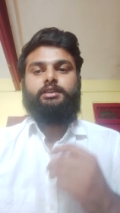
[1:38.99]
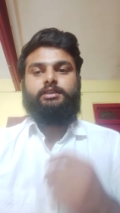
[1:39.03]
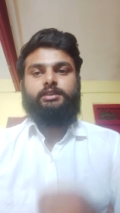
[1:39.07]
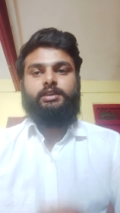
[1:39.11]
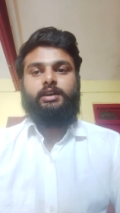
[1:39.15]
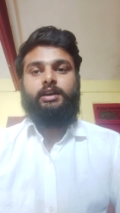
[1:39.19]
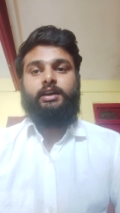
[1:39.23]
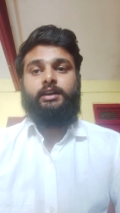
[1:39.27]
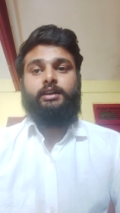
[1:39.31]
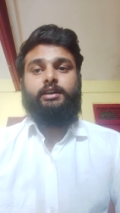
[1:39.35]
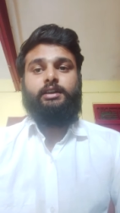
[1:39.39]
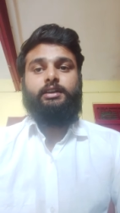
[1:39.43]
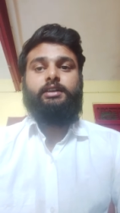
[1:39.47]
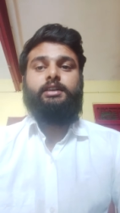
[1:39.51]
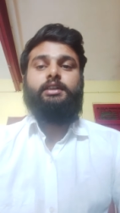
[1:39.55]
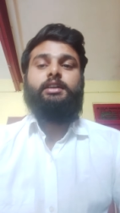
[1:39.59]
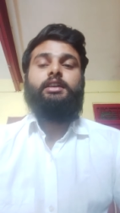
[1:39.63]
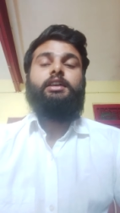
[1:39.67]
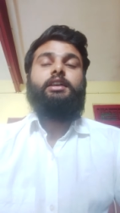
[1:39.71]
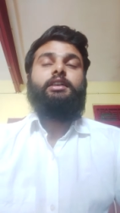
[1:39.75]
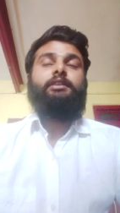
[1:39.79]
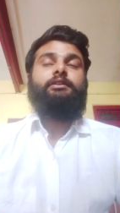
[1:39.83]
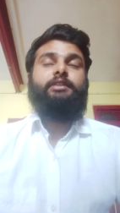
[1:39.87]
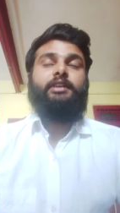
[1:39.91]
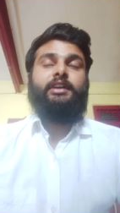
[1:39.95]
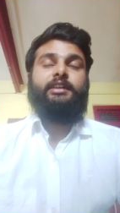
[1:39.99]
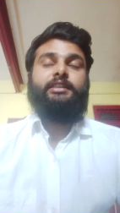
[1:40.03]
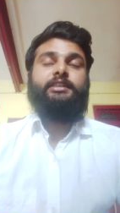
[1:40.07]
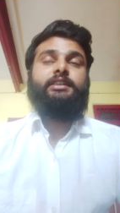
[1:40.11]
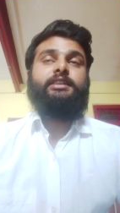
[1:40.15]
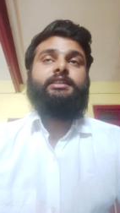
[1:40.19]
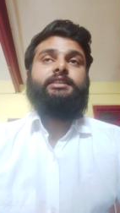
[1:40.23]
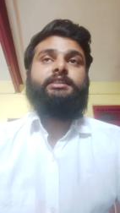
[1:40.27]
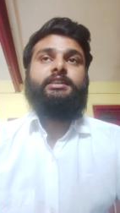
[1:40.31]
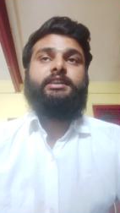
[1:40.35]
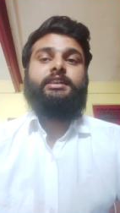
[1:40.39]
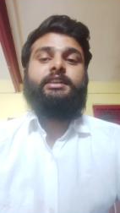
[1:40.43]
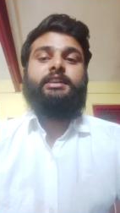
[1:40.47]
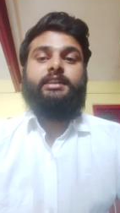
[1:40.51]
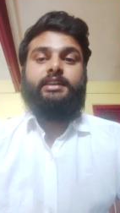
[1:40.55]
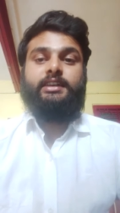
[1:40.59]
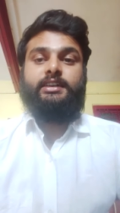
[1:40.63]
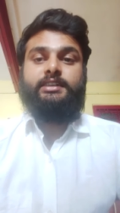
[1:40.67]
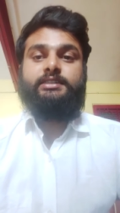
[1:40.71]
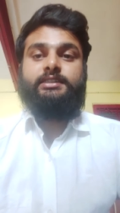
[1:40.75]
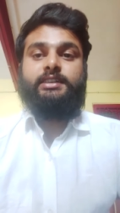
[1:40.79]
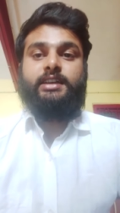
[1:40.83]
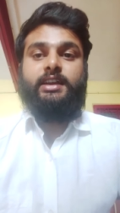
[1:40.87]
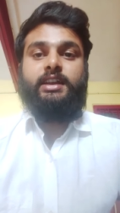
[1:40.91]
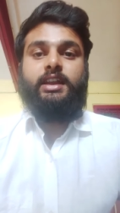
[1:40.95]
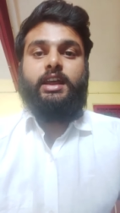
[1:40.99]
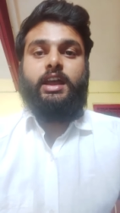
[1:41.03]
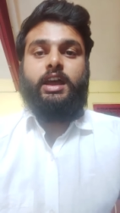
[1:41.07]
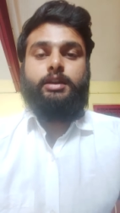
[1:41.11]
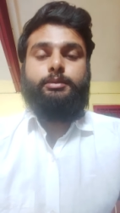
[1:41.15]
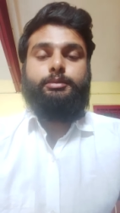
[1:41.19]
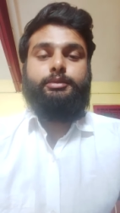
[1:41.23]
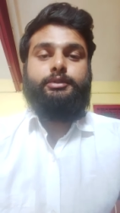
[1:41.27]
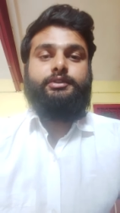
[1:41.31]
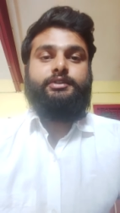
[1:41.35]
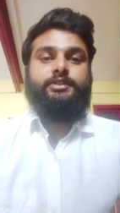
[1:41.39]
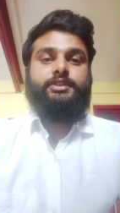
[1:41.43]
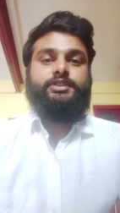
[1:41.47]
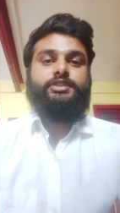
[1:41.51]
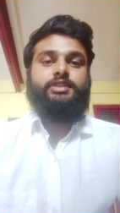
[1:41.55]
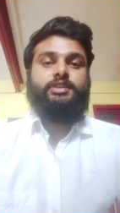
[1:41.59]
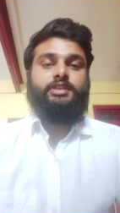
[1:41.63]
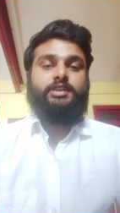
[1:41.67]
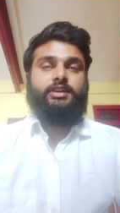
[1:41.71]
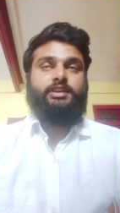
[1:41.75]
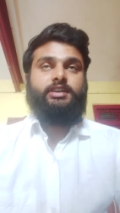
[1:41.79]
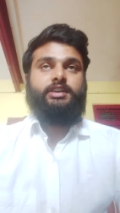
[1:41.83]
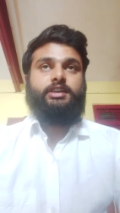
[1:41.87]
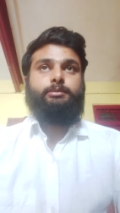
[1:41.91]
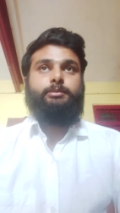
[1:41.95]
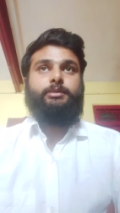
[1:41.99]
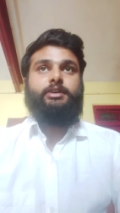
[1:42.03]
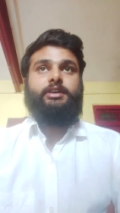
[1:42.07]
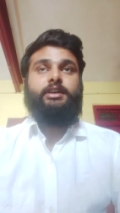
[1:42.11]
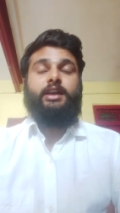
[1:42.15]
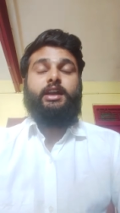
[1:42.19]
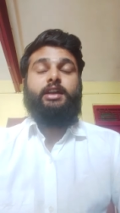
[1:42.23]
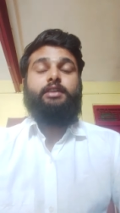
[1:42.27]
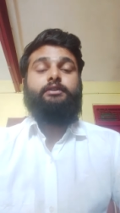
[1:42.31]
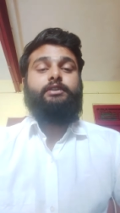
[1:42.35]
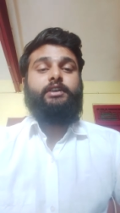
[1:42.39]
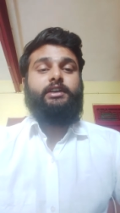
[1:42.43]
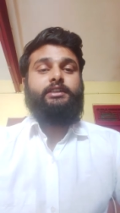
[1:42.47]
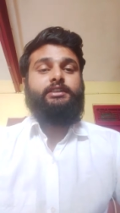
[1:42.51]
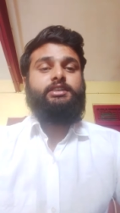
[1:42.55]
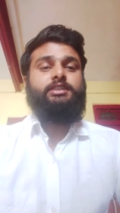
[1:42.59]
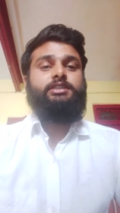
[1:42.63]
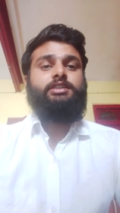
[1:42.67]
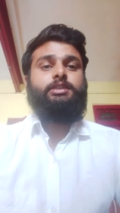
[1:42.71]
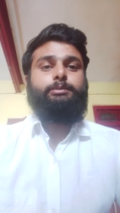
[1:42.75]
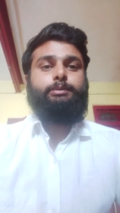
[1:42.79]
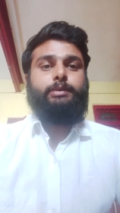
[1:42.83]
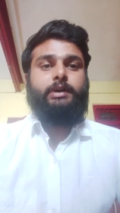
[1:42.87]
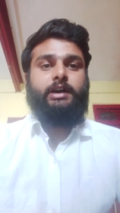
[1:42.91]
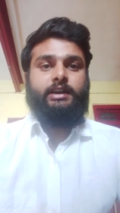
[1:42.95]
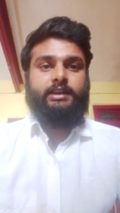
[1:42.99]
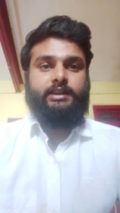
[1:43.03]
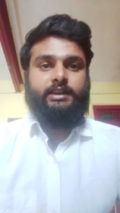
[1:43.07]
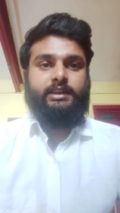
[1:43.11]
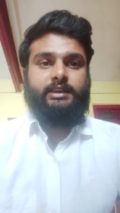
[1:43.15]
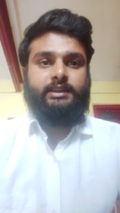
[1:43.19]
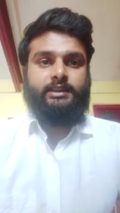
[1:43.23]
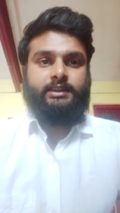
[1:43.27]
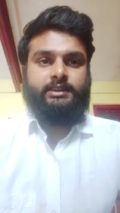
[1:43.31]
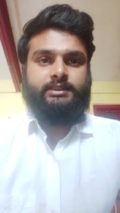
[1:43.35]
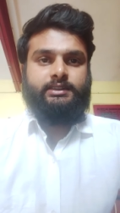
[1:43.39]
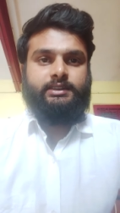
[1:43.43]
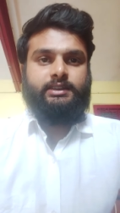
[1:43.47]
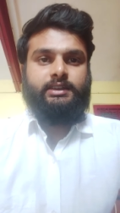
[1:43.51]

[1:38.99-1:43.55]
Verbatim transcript: Third, whether there is an arbitration agreement and whether the party